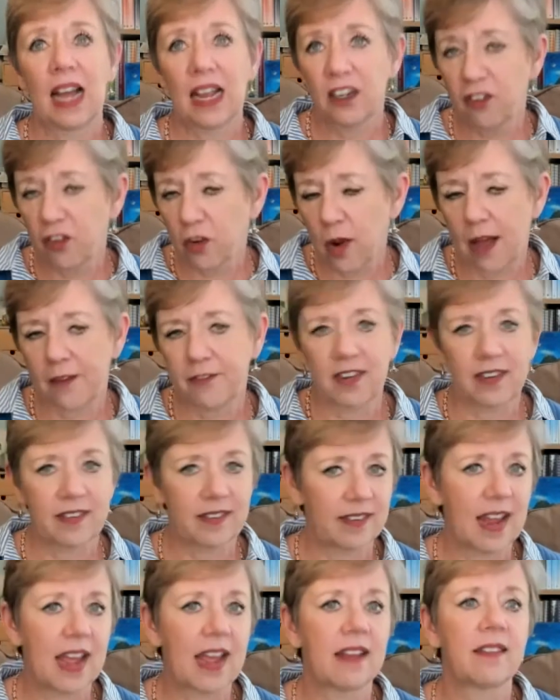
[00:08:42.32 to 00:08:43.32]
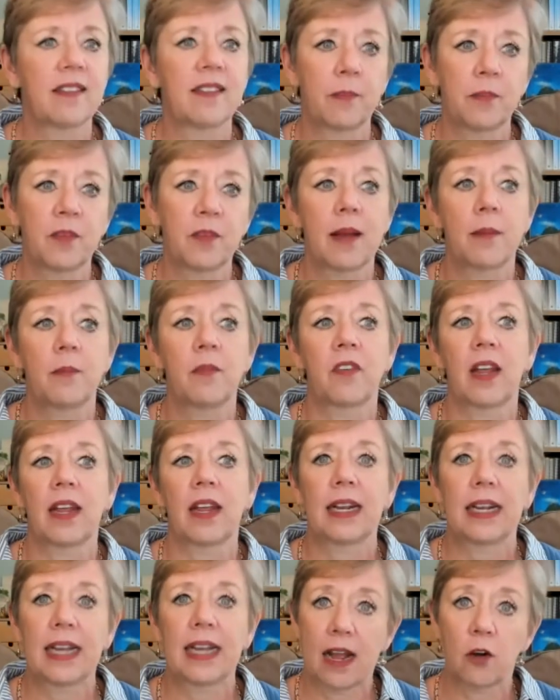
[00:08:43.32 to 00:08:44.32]
I do have to say, sometimes I
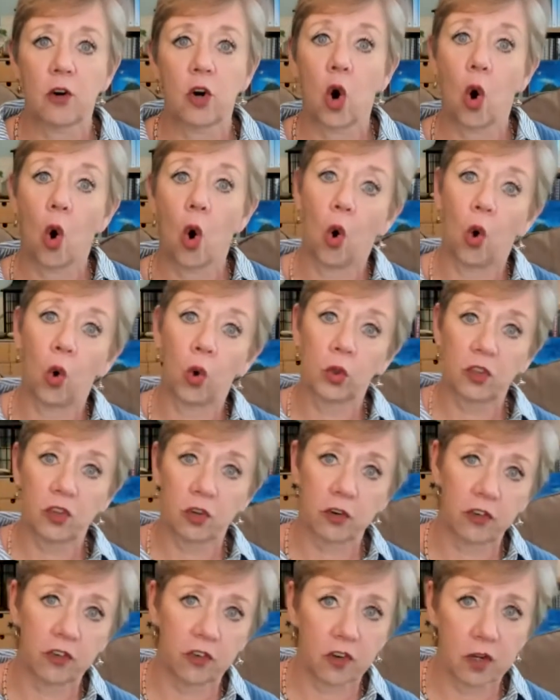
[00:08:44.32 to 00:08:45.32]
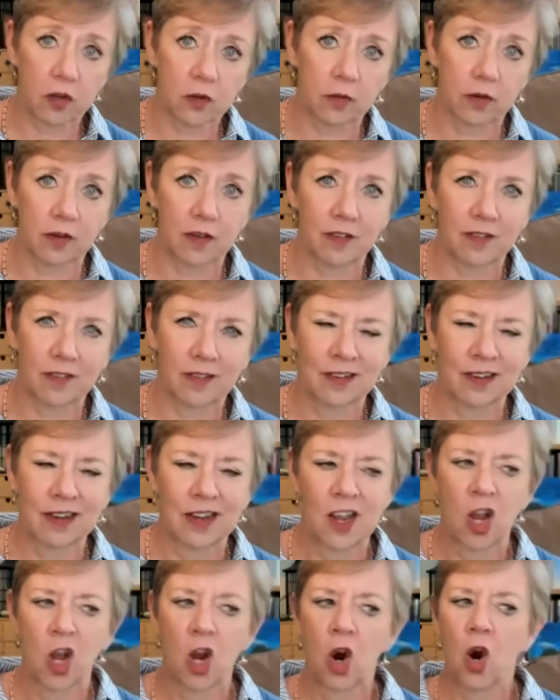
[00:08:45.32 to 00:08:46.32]
encounter older students
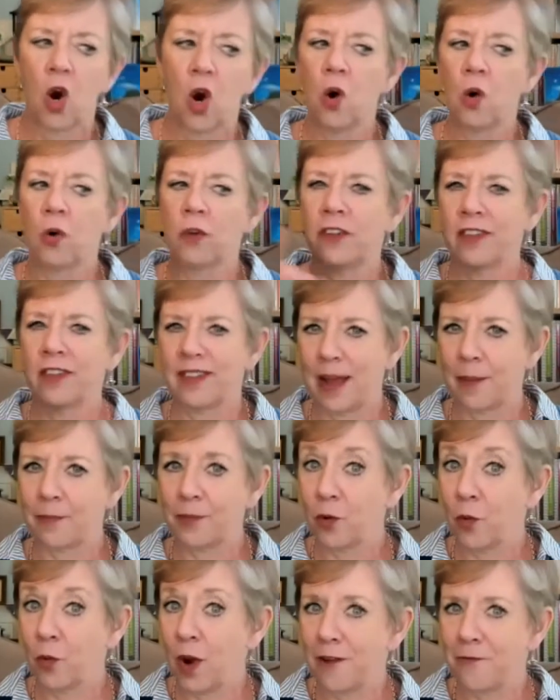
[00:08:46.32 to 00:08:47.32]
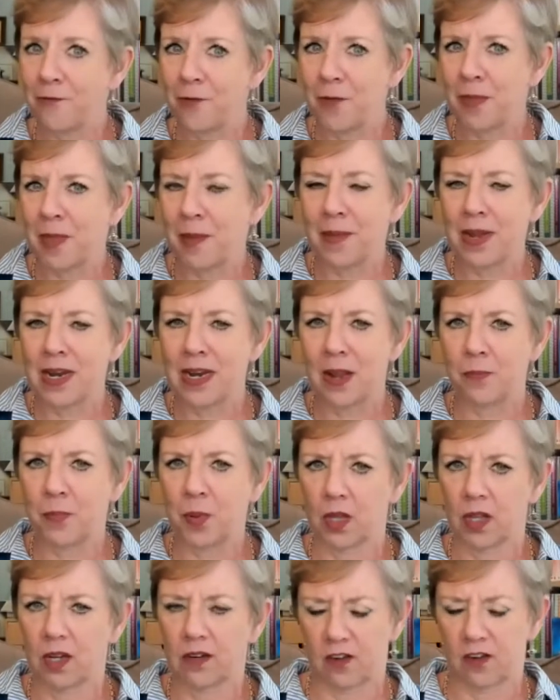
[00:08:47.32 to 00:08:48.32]
who stepped away from the
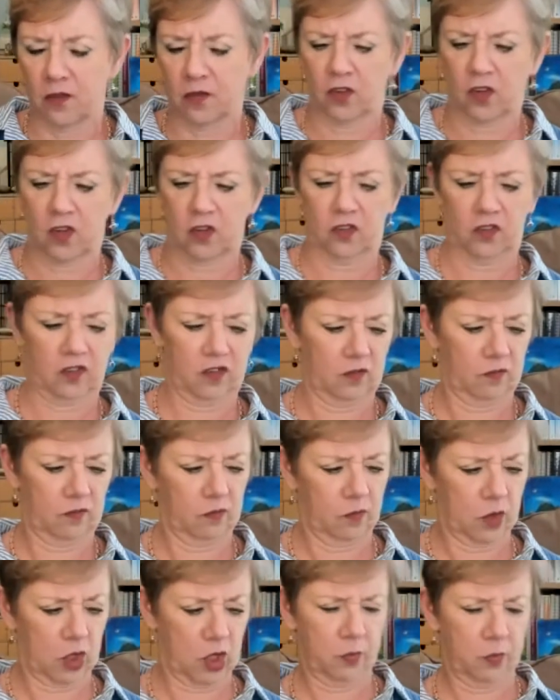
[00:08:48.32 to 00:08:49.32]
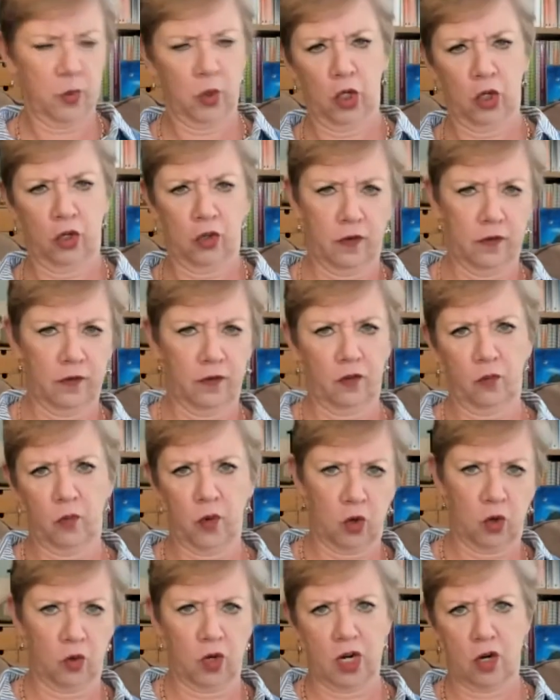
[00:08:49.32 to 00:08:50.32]
manipulatives because manipulatives,
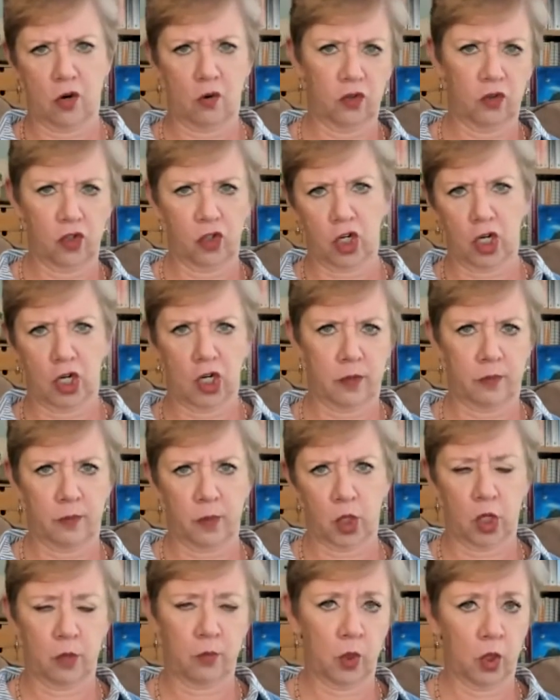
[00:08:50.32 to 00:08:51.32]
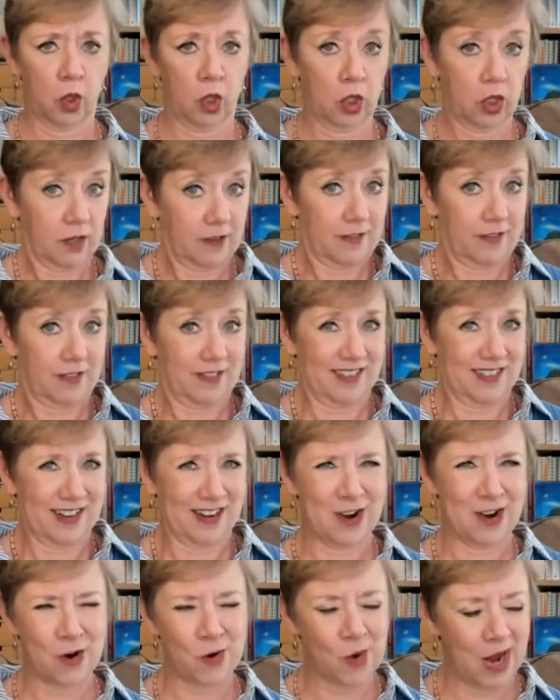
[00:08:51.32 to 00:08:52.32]
we don't need no stinking manipulatives, you
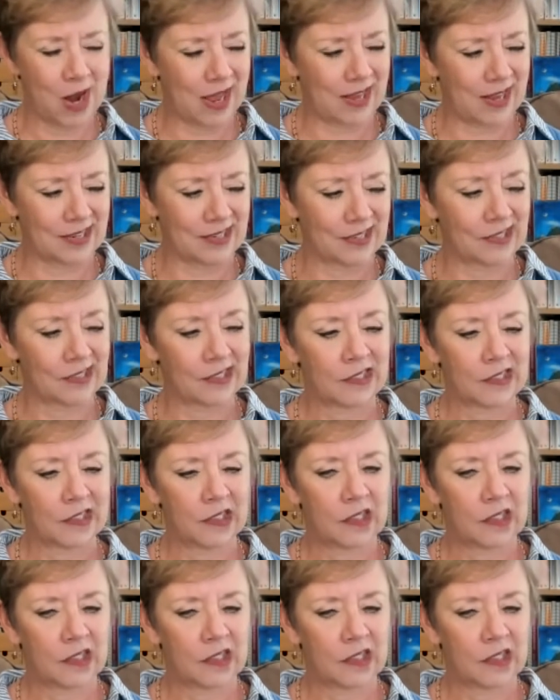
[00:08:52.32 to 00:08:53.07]
know? And